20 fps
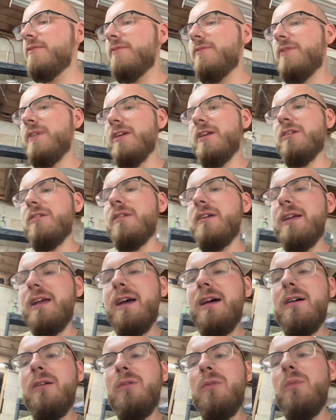figuring
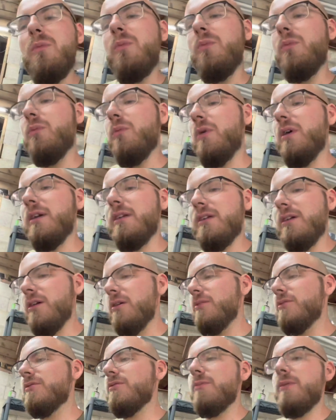out what
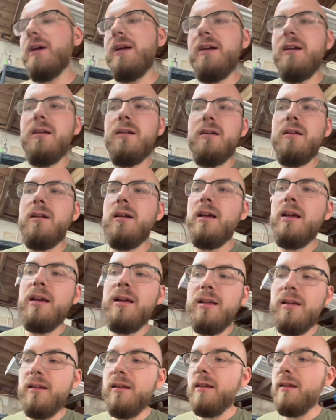goes where,
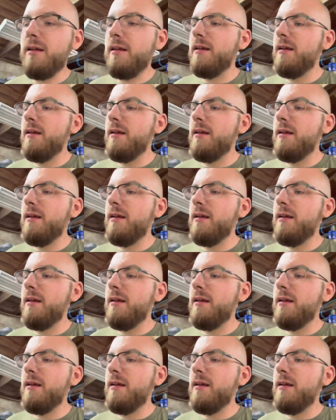and